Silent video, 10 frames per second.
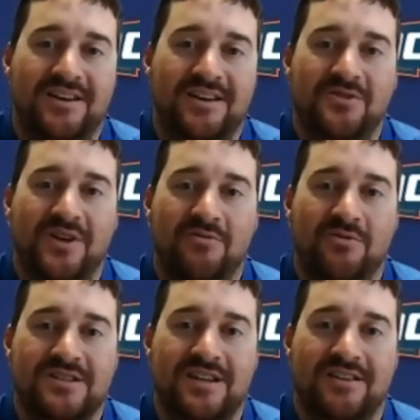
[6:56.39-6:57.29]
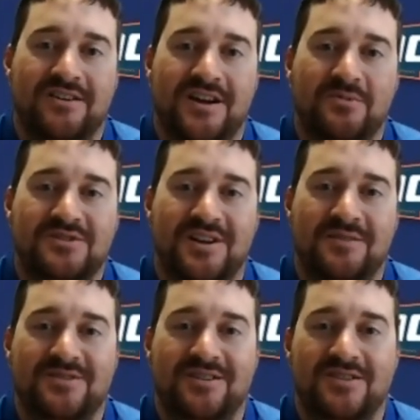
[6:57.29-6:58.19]
You and I have worked together a couple of
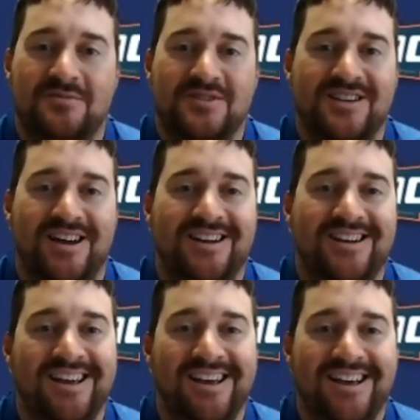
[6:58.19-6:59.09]
times now, so I'm excited